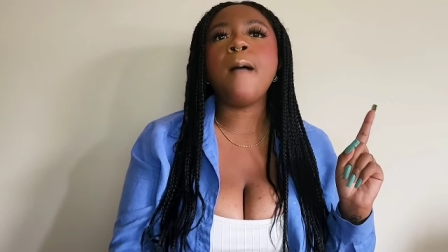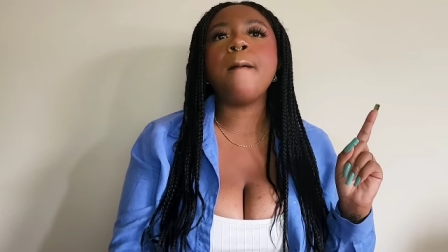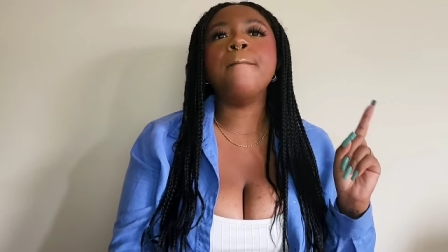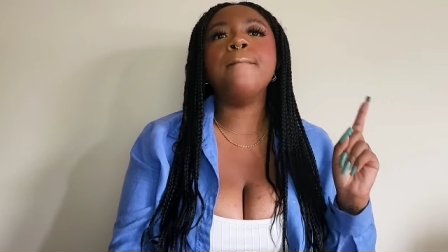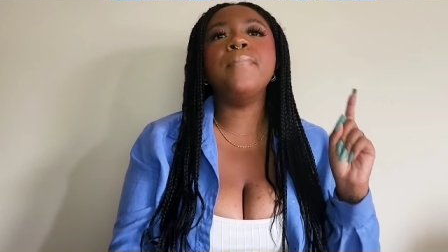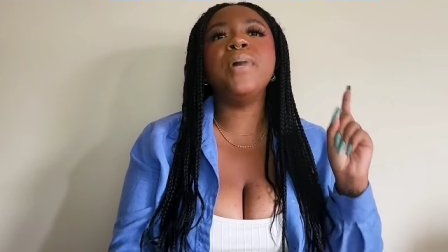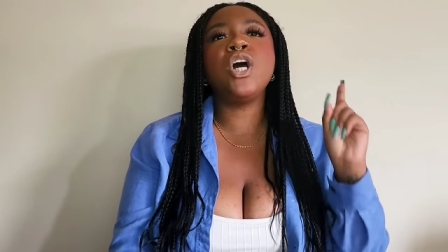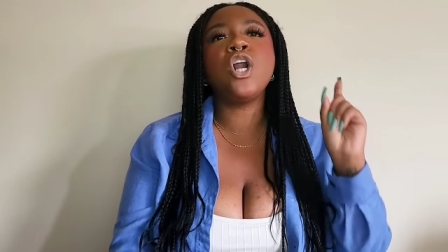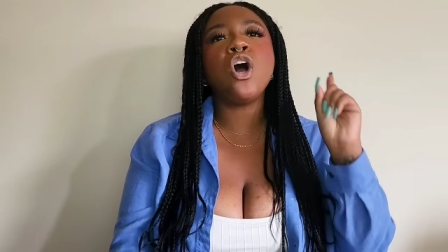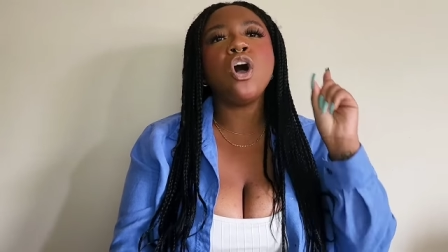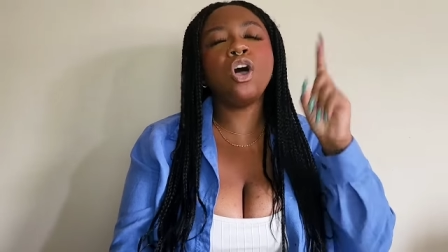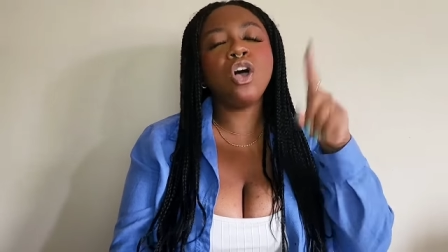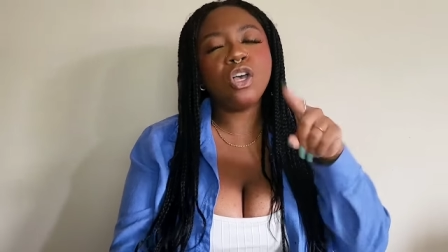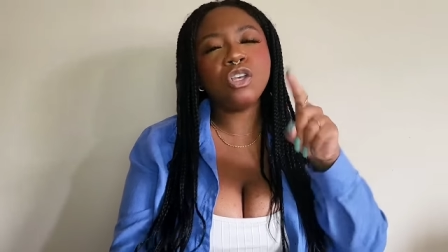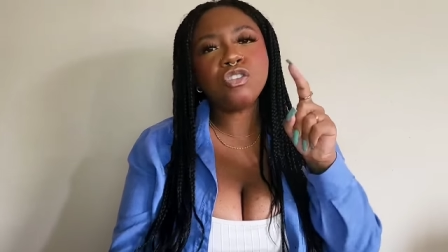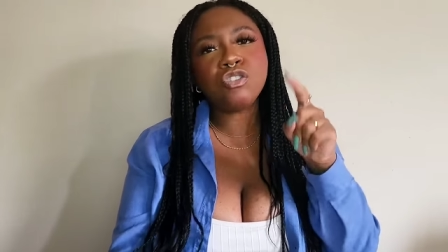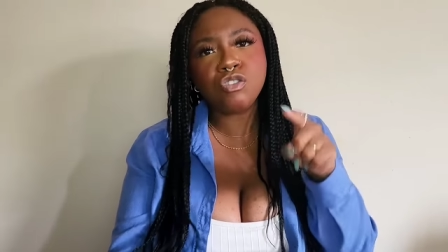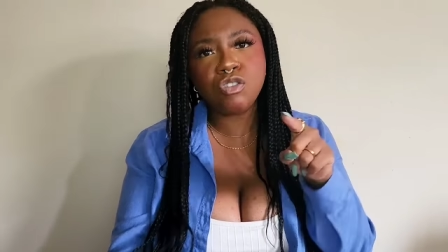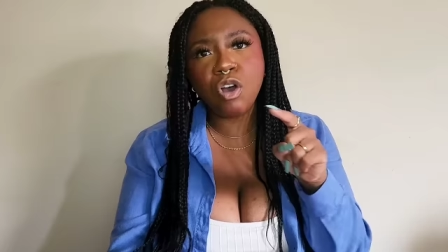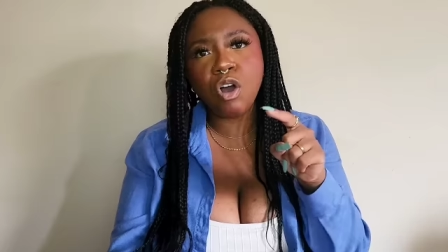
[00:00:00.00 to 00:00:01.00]
but
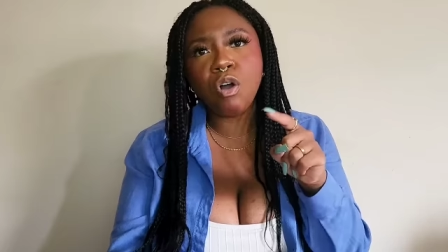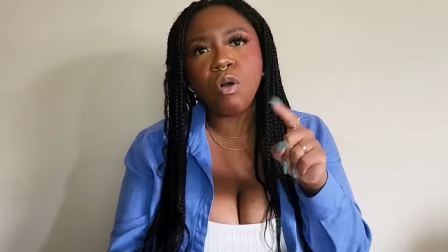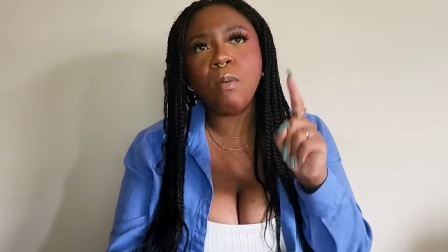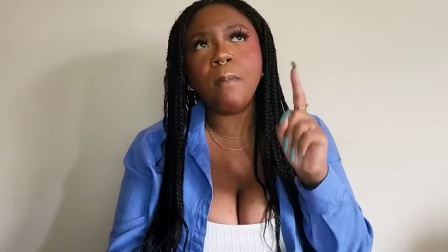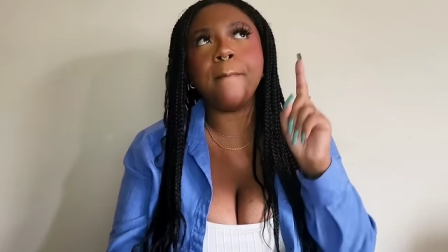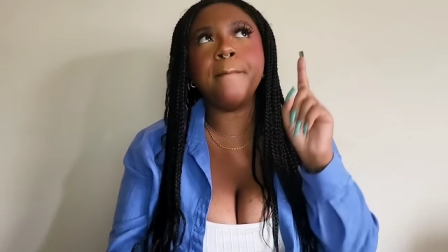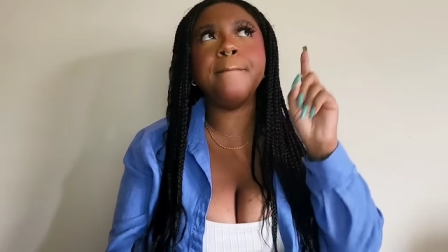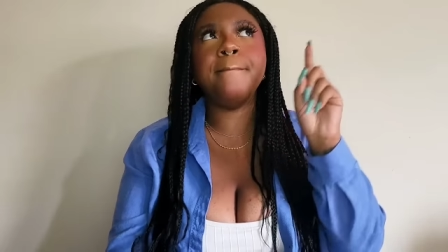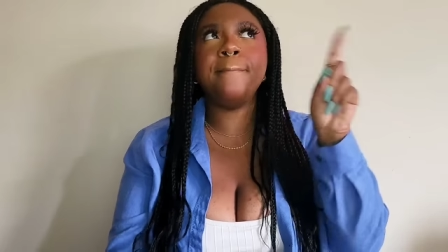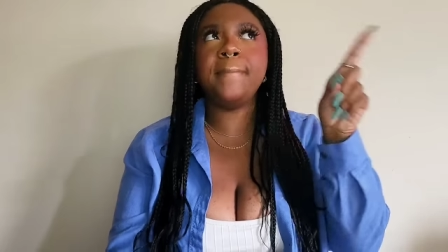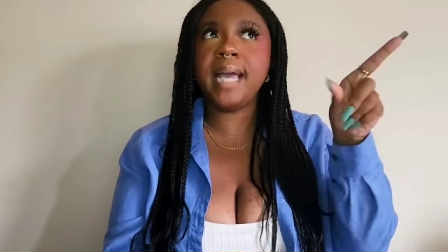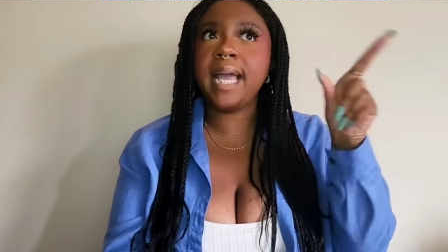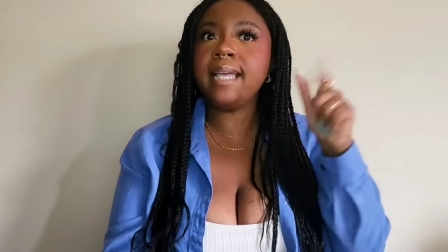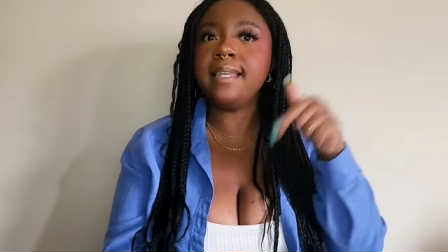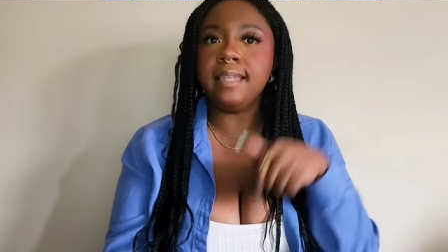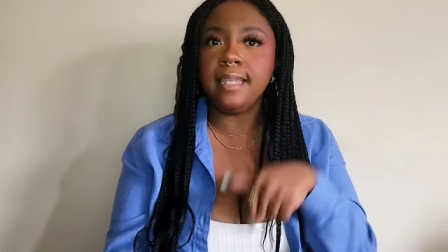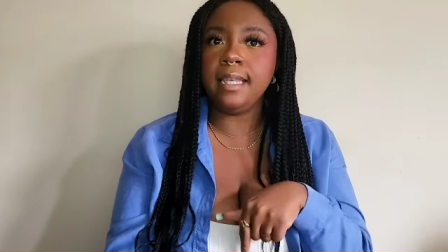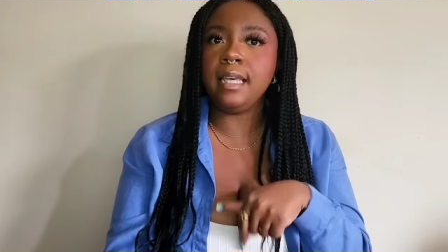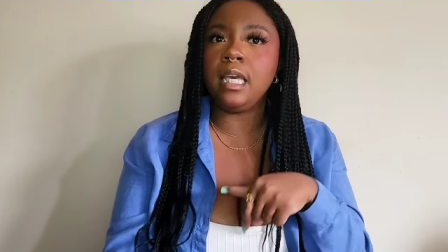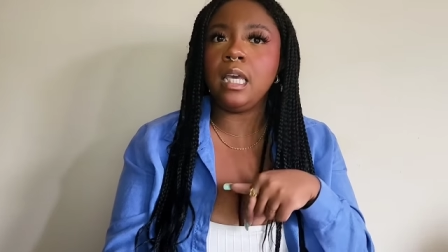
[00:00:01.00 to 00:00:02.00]
also
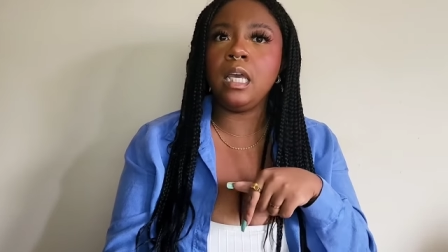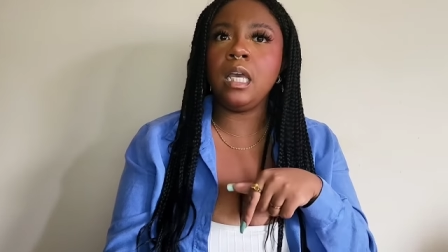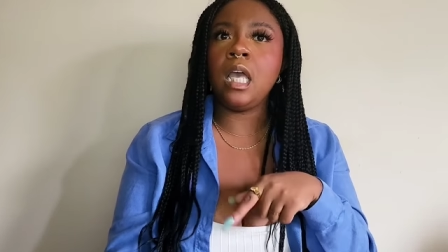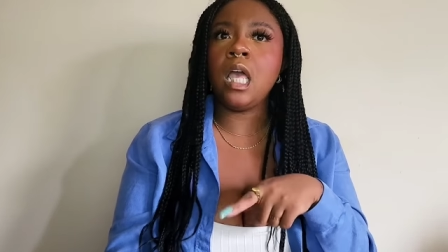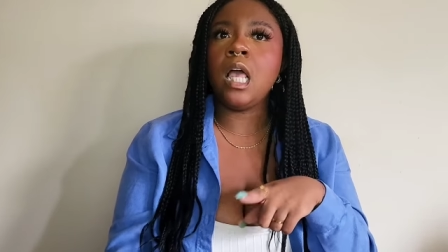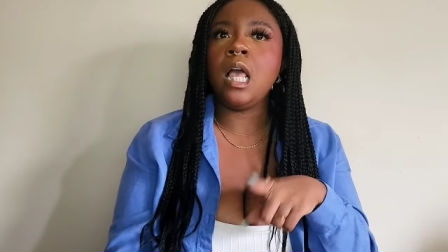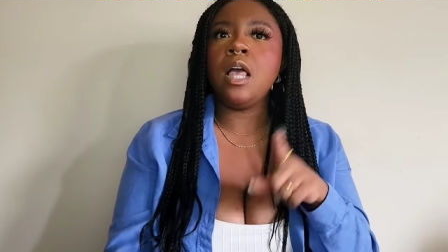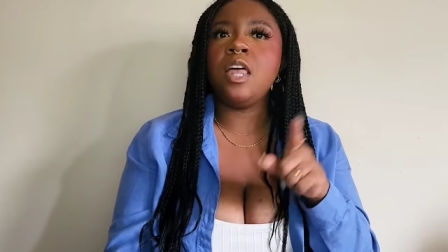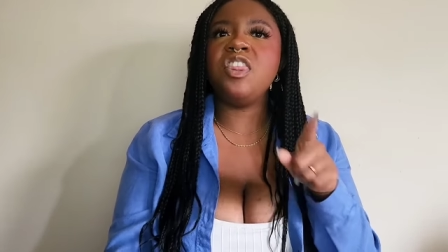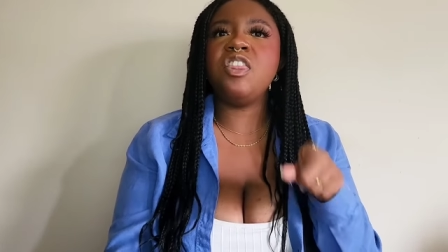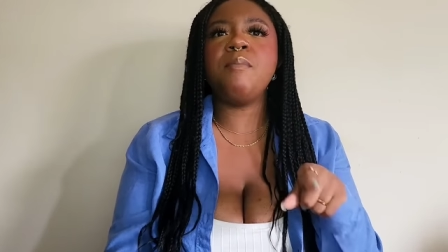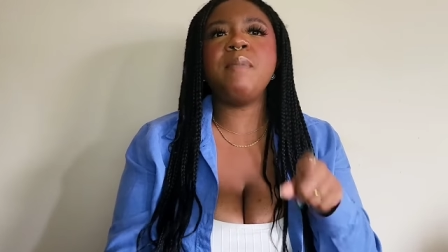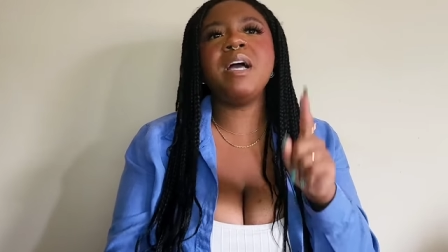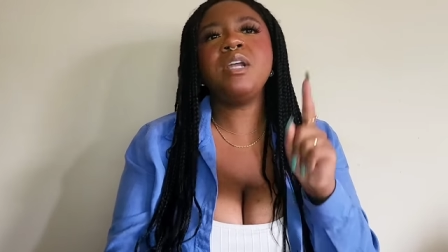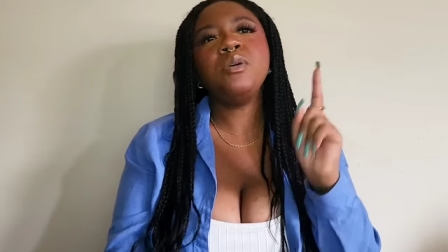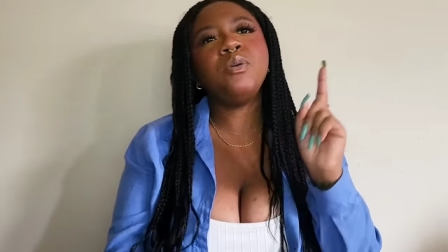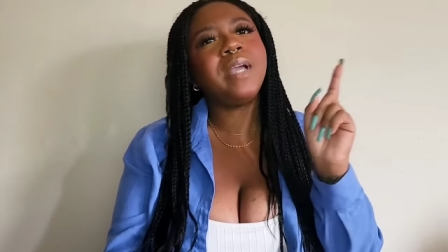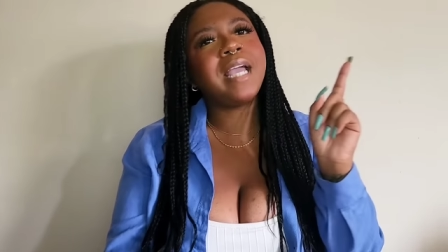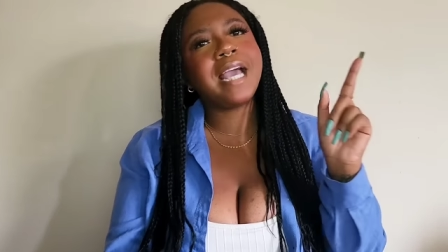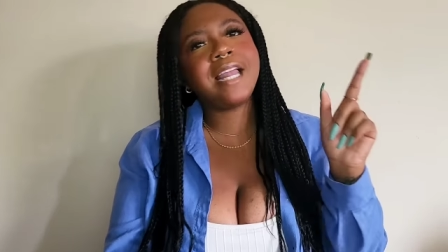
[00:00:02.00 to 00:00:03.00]
mainly the man
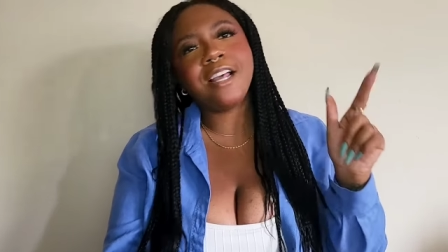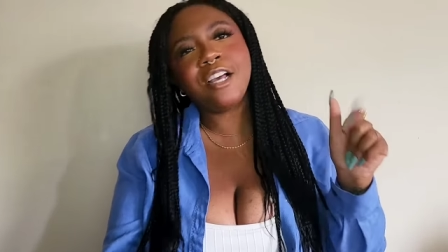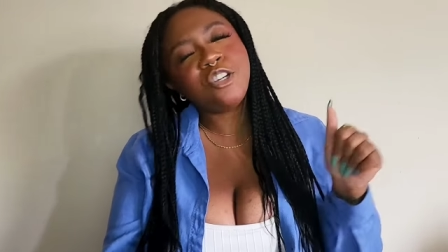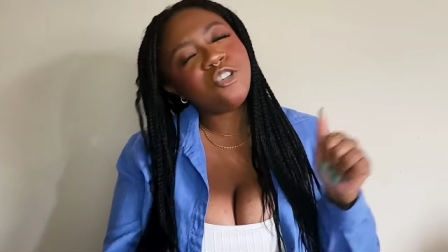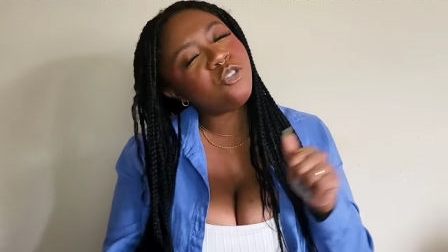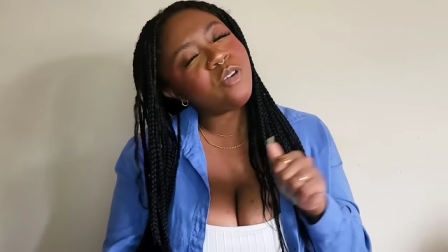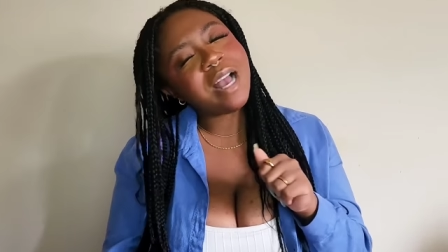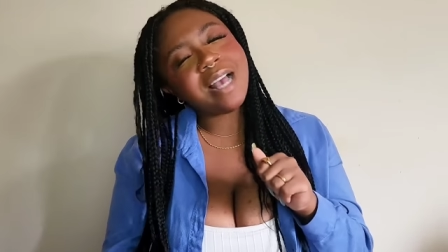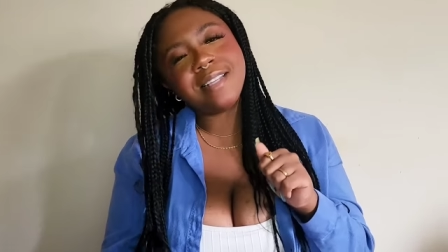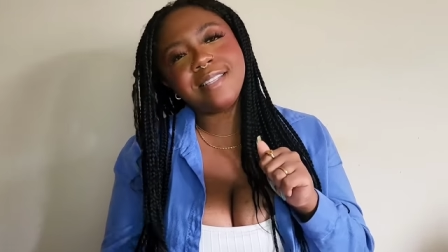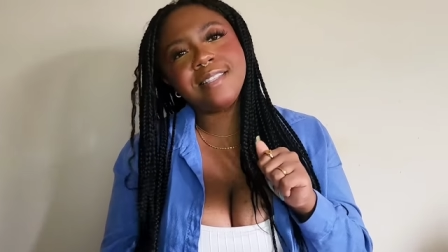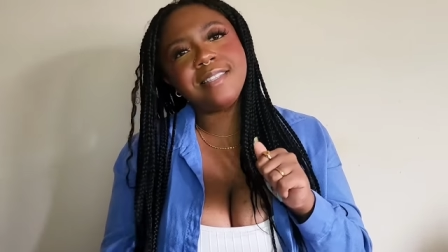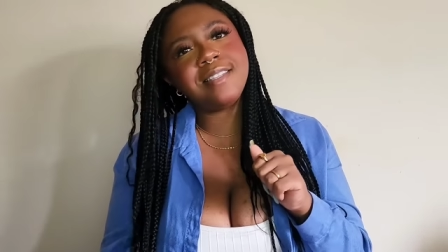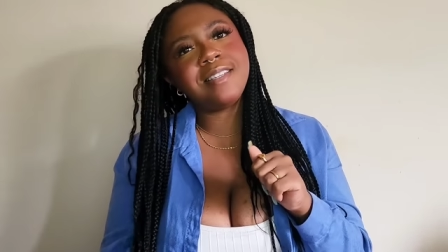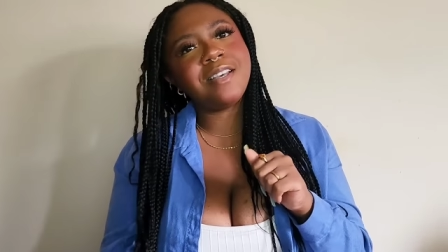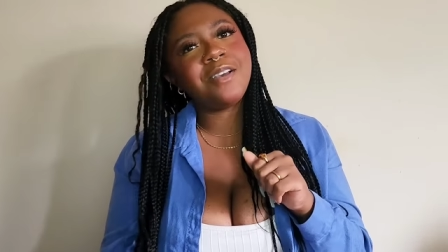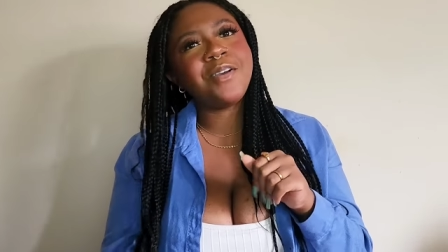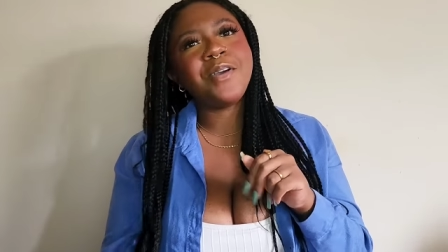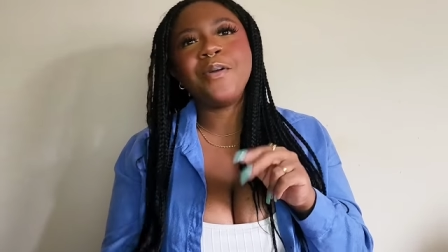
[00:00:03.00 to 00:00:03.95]
who cannot dress,